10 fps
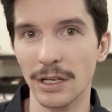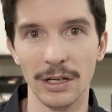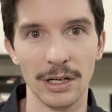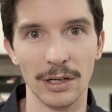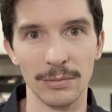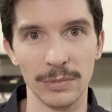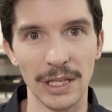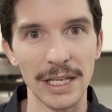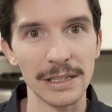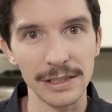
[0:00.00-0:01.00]
um,
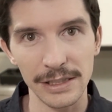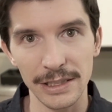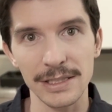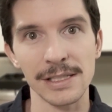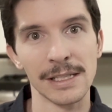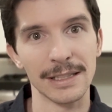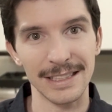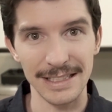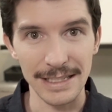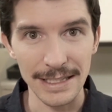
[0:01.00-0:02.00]
light leaks,
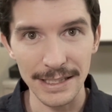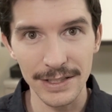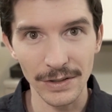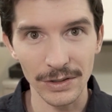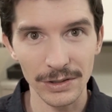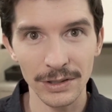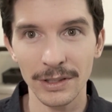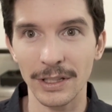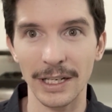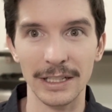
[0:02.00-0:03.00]
the easel.
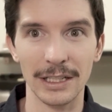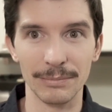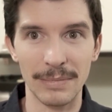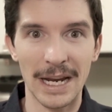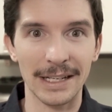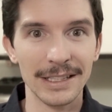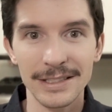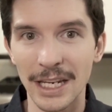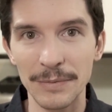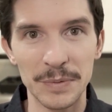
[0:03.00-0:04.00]
I got
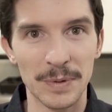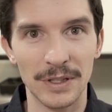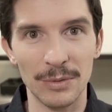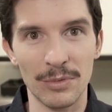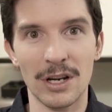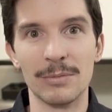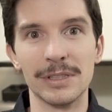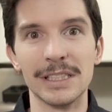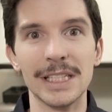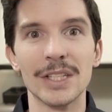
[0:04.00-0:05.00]
magnet tape to put on the bottom
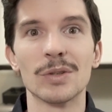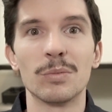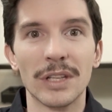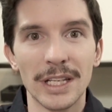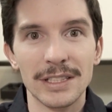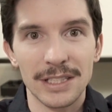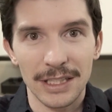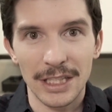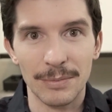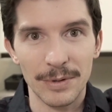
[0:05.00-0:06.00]
of the easel blades to
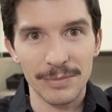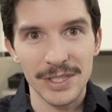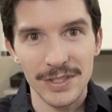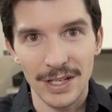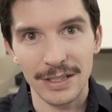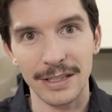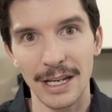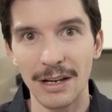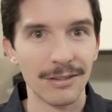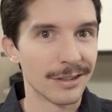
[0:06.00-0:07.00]
keep them stuck
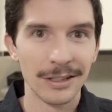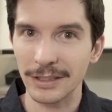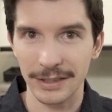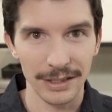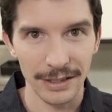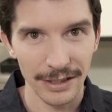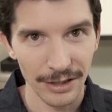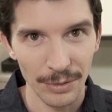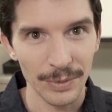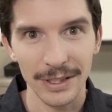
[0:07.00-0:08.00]
down. Didn't
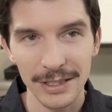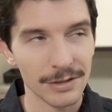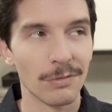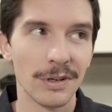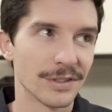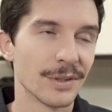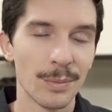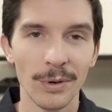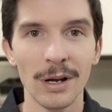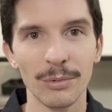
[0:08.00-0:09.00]
help because it wasn't
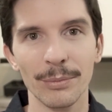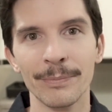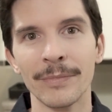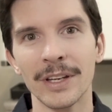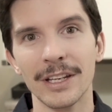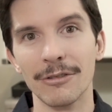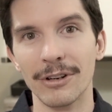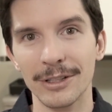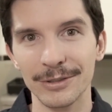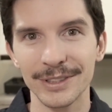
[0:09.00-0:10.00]
the problem. If
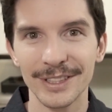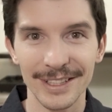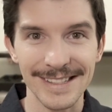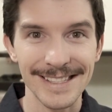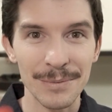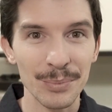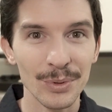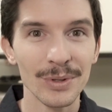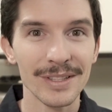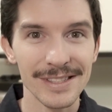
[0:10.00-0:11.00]
I had only done a
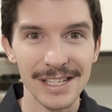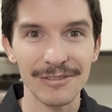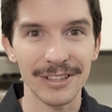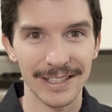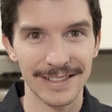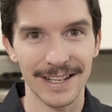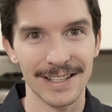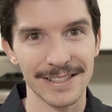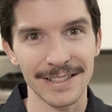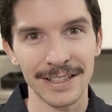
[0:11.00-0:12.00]
simple safe light
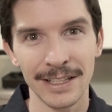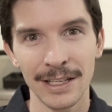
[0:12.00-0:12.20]
test,